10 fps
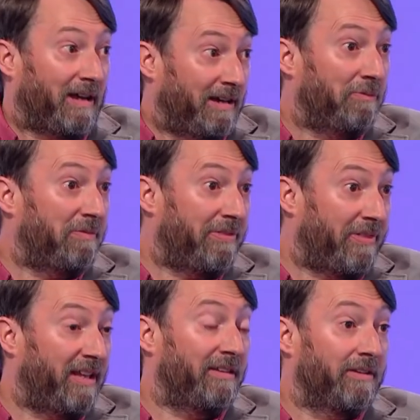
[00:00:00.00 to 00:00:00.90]
I
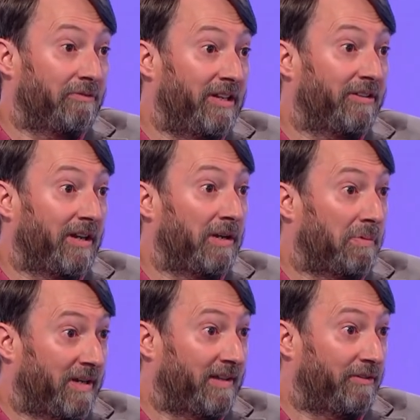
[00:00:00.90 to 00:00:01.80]
think the reason I
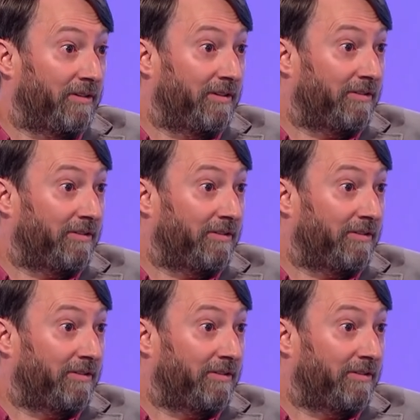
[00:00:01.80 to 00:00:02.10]
pronounce it